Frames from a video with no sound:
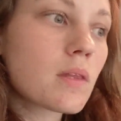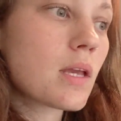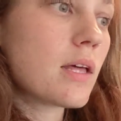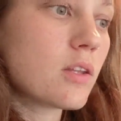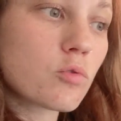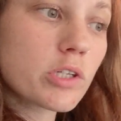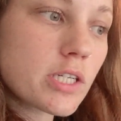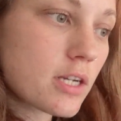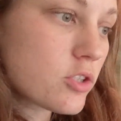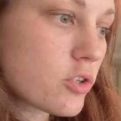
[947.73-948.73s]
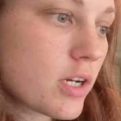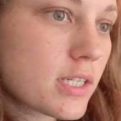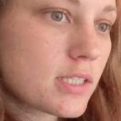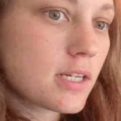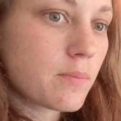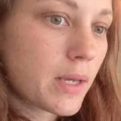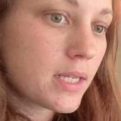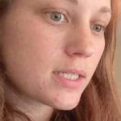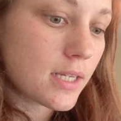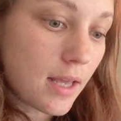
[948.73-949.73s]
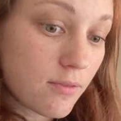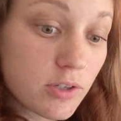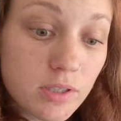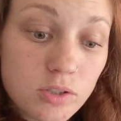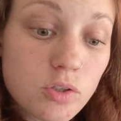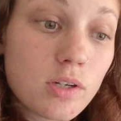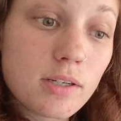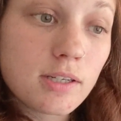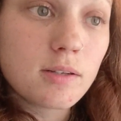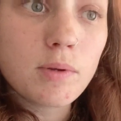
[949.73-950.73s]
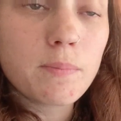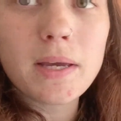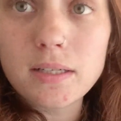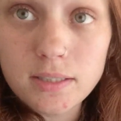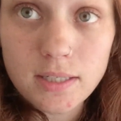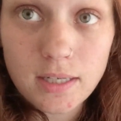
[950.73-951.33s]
And then retexturize it and paint it. Everything's gonna need to be painted